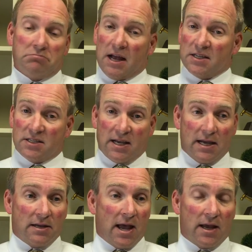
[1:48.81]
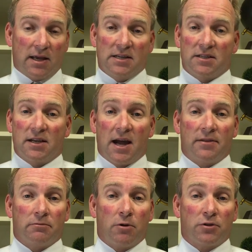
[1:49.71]
I said, heck, he's the guy
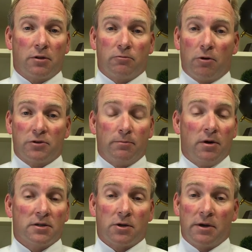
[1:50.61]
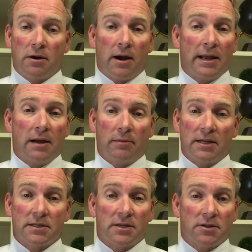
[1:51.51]
that wrote the book, so here I am,
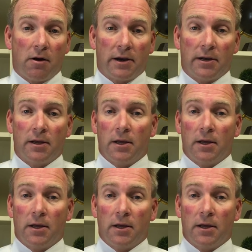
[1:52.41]
let's get started.